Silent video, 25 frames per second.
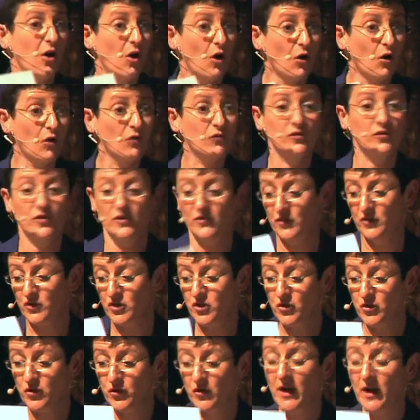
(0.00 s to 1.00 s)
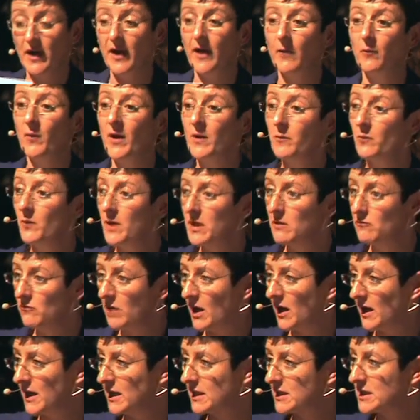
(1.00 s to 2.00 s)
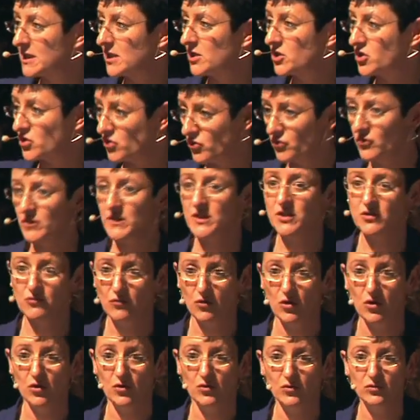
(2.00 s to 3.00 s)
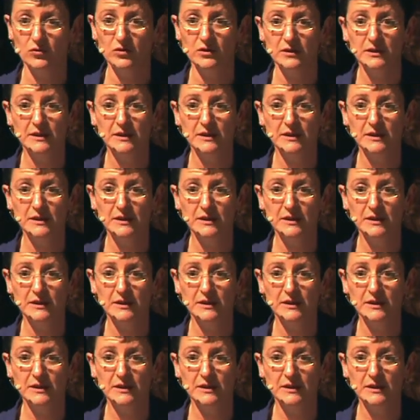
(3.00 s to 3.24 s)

of the Torah." And when we write a Torah scroll,